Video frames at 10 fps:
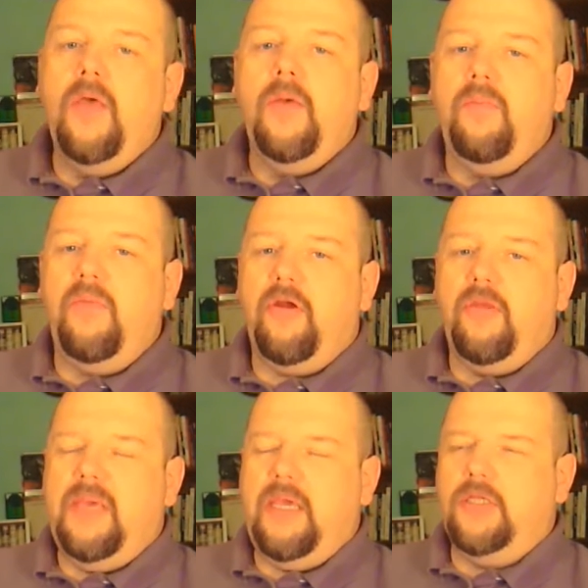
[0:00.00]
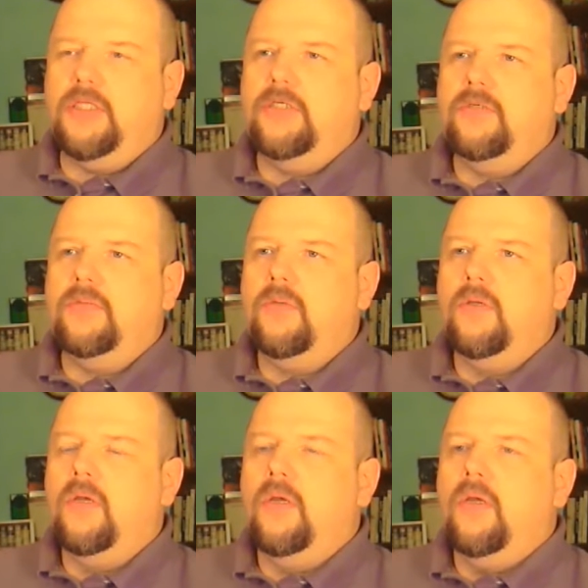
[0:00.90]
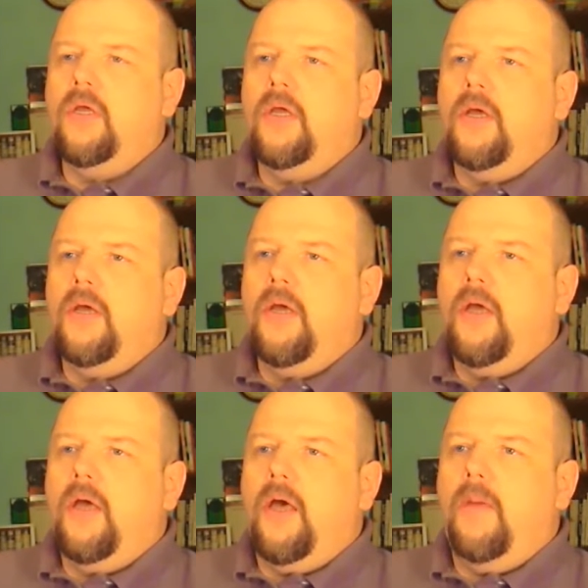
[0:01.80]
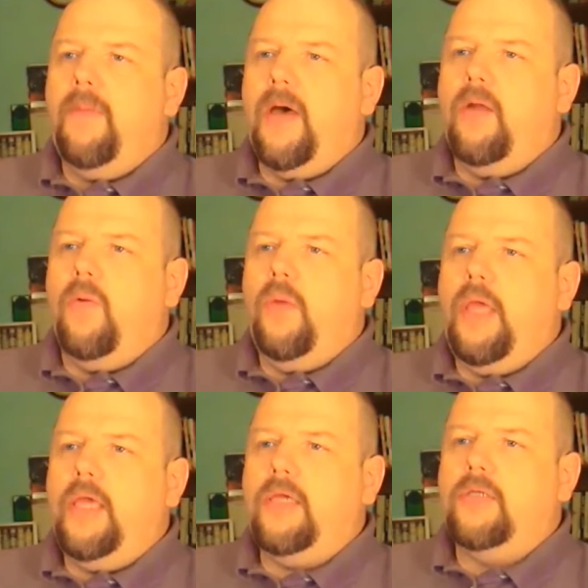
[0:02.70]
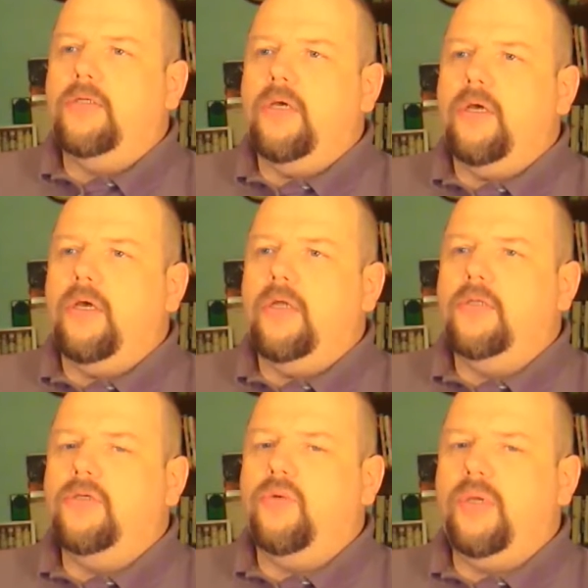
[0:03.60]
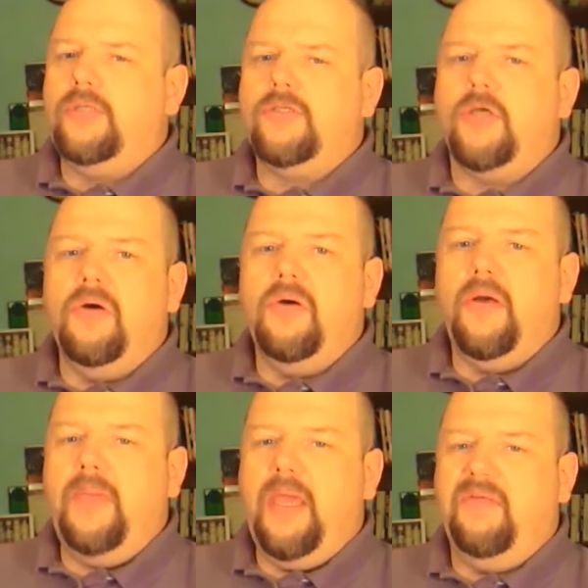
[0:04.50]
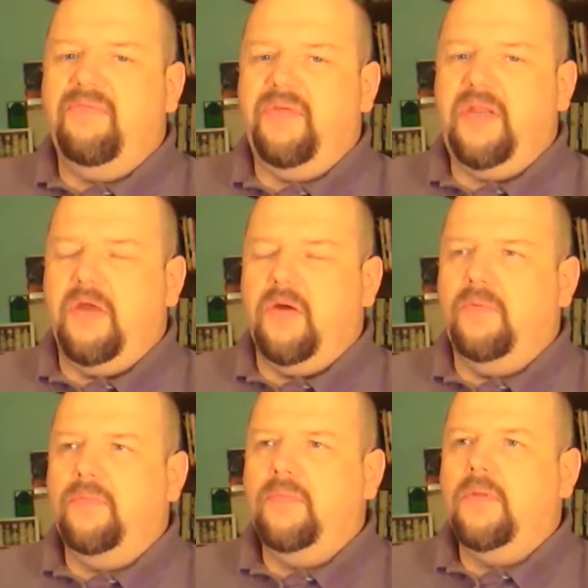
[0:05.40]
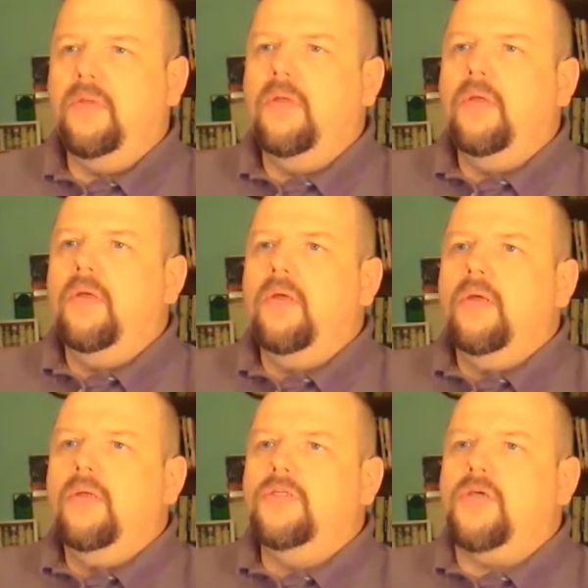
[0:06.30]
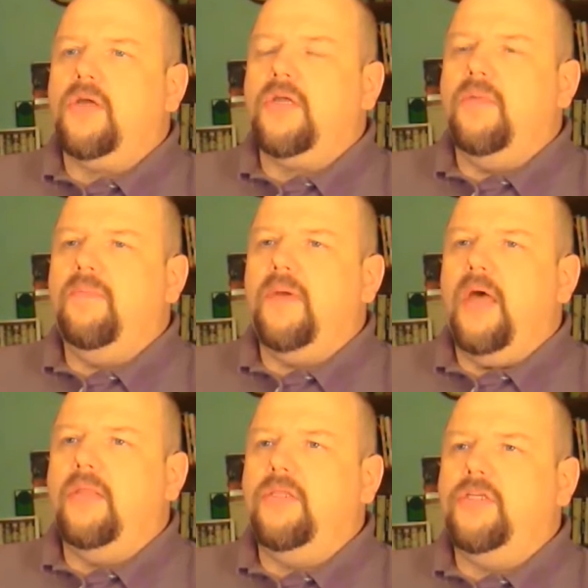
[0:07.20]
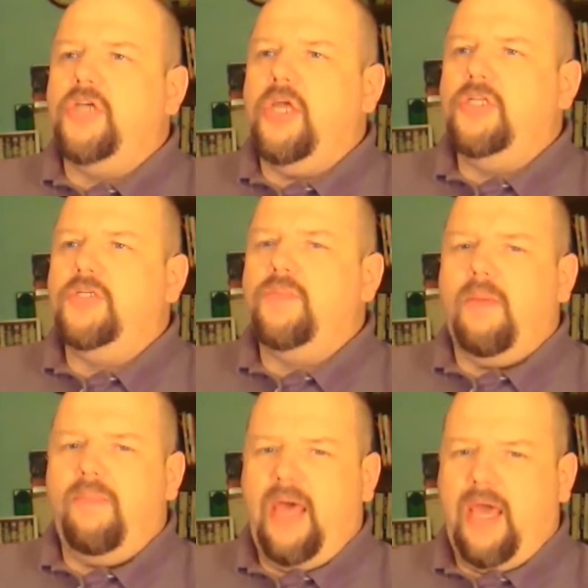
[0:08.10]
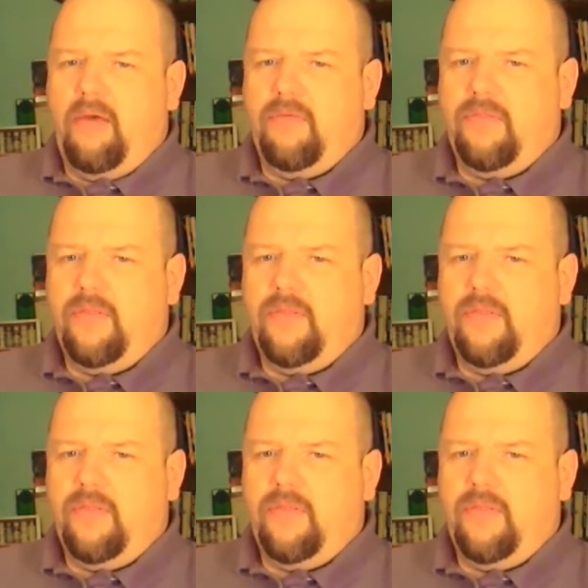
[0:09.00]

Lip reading: Merry Meet. About a week to 2 weeks ago, I made a video talking about the change in my path.